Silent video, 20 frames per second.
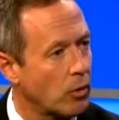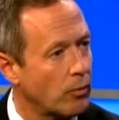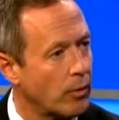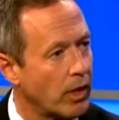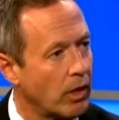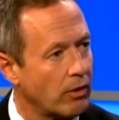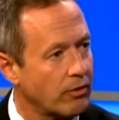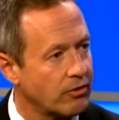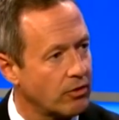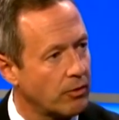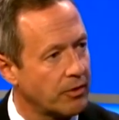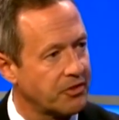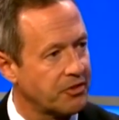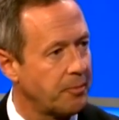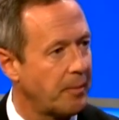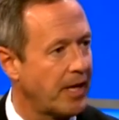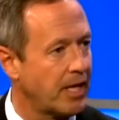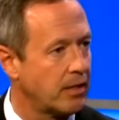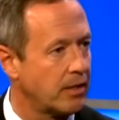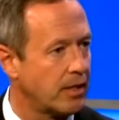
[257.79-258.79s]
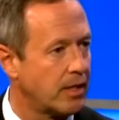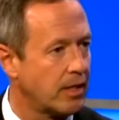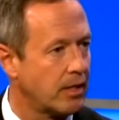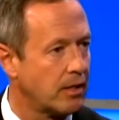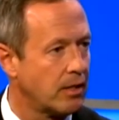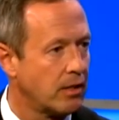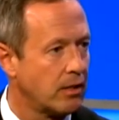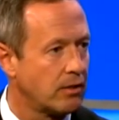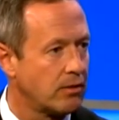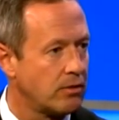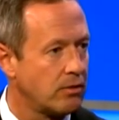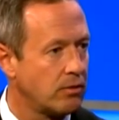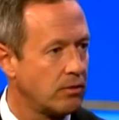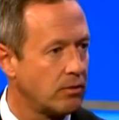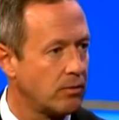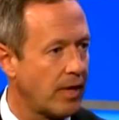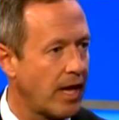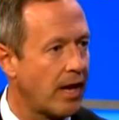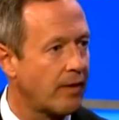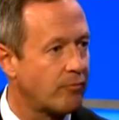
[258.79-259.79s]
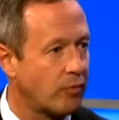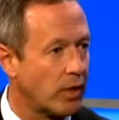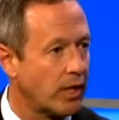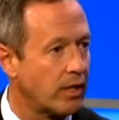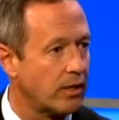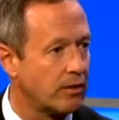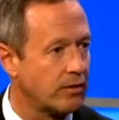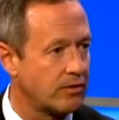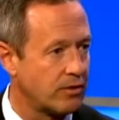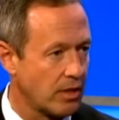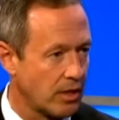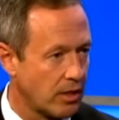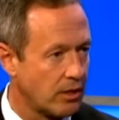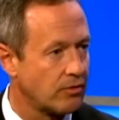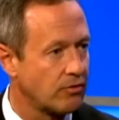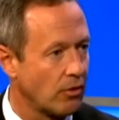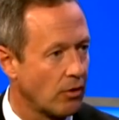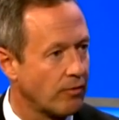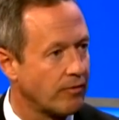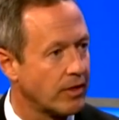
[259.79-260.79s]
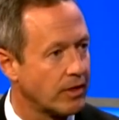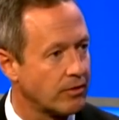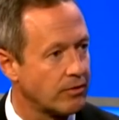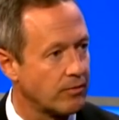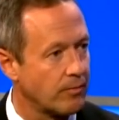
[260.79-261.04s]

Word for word: And we also expanded it to every city service.